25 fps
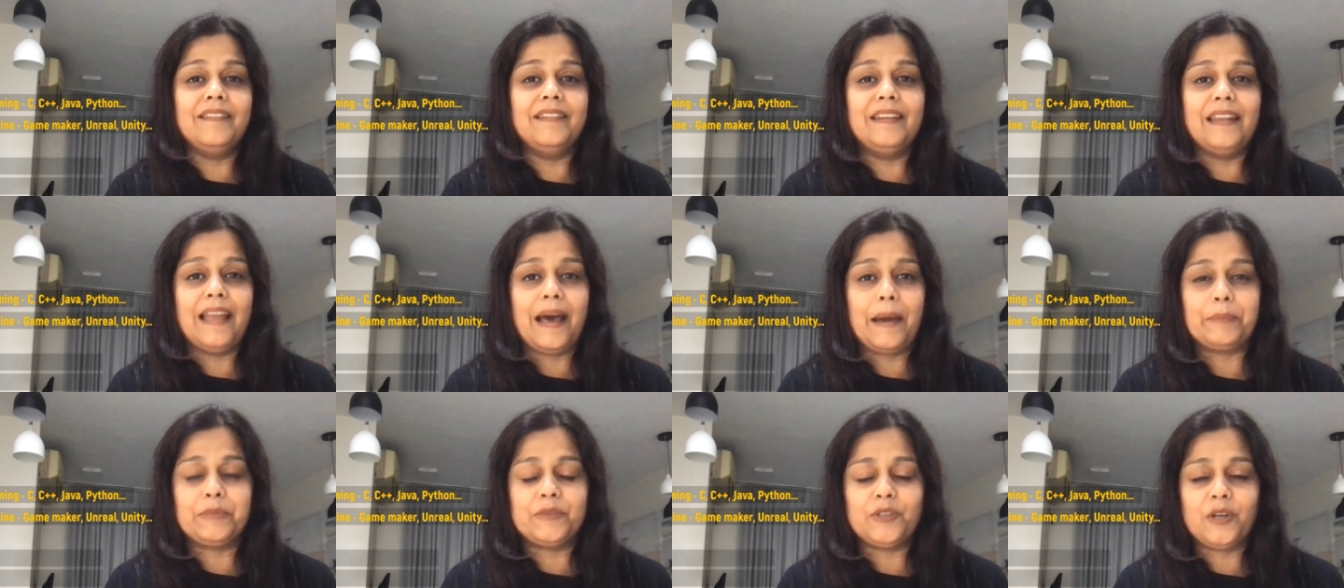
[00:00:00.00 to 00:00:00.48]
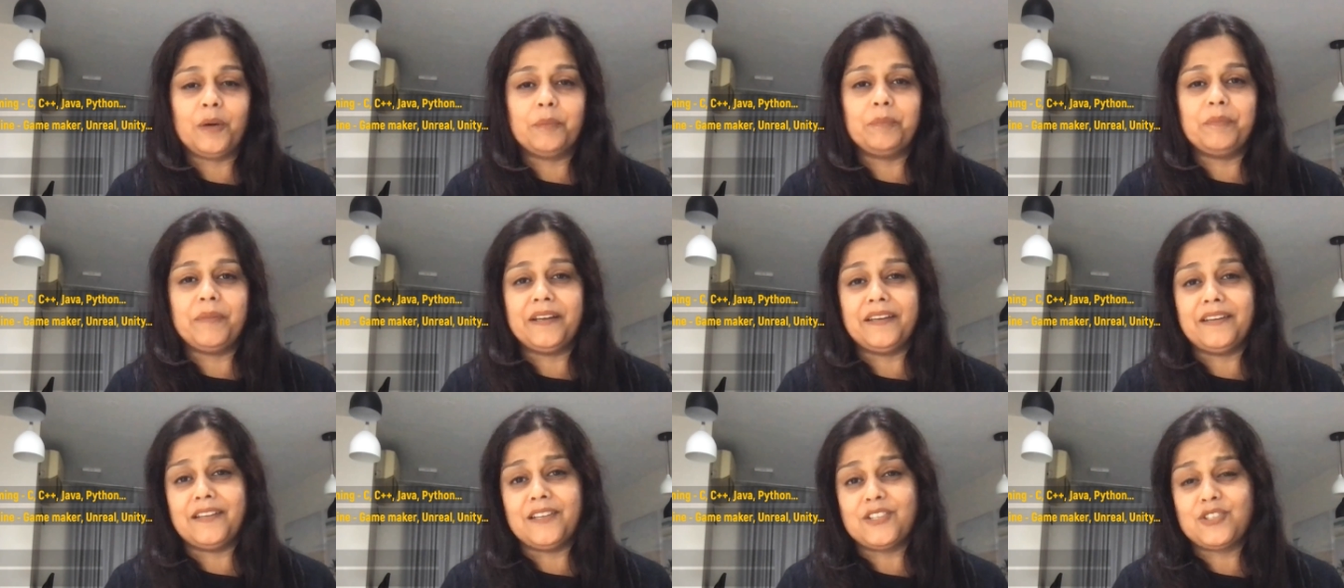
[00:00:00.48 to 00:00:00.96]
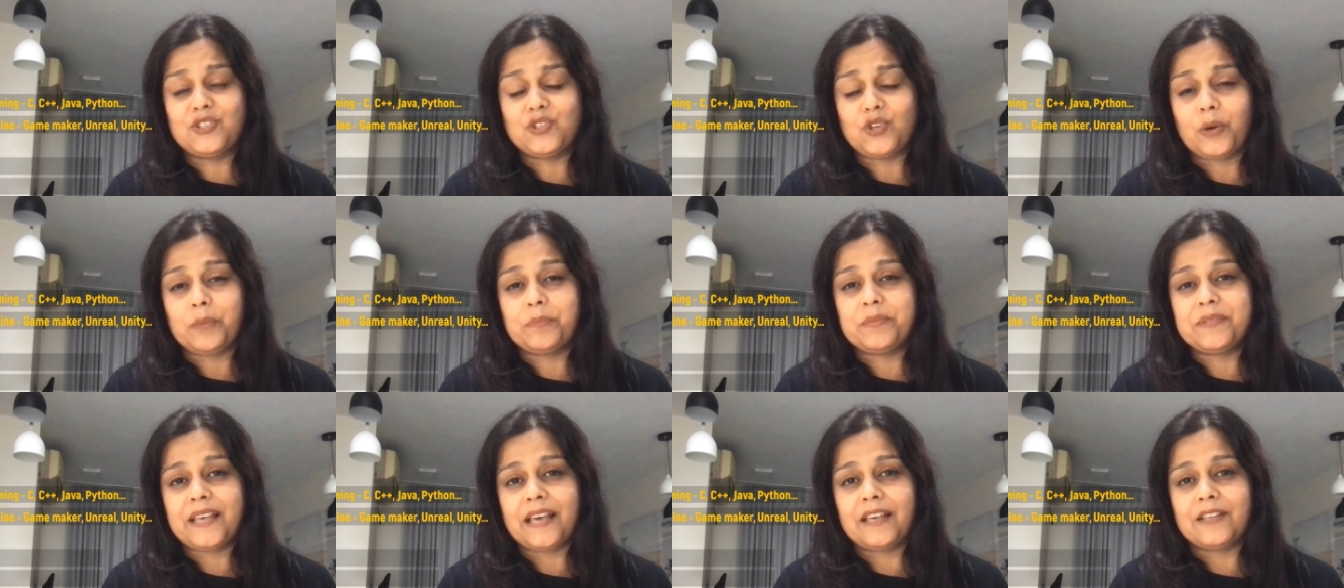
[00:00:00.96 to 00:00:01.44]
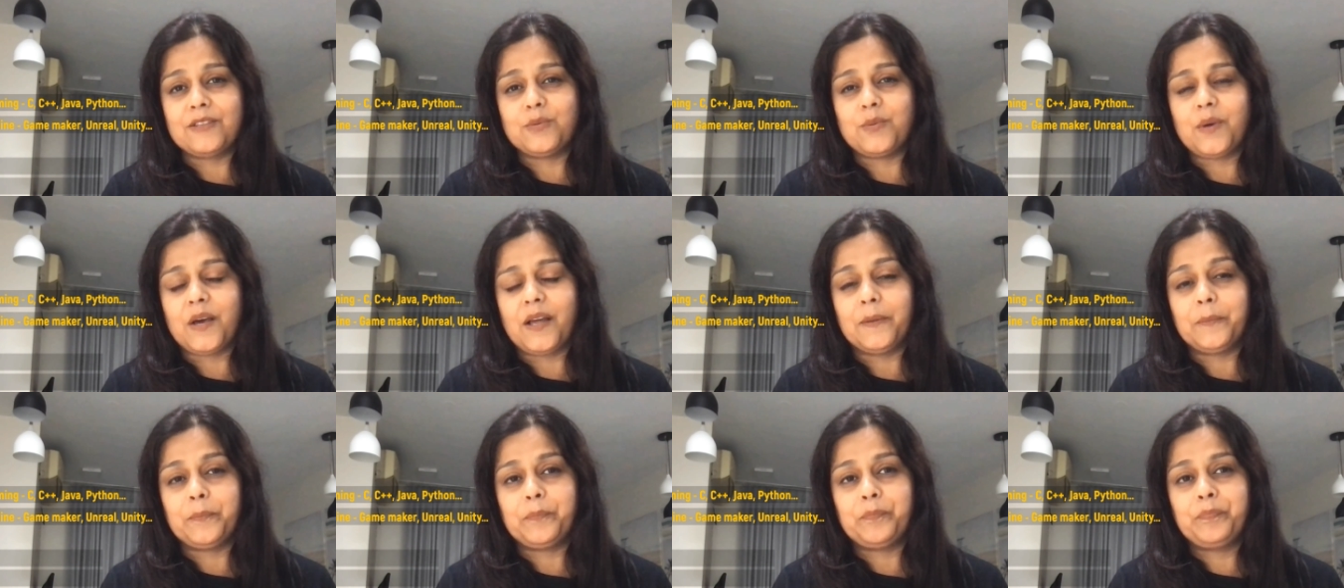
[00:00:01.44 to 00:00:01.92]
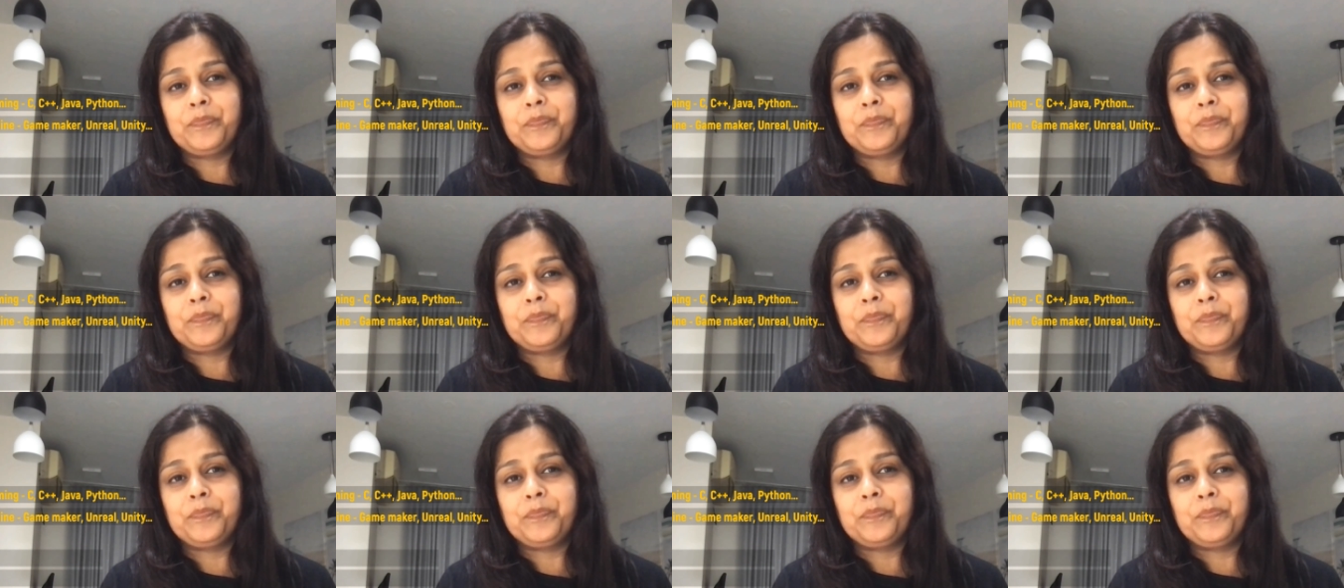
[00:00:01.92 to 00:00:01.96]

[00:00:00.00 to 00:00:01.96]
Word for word: laptop and desktops as well.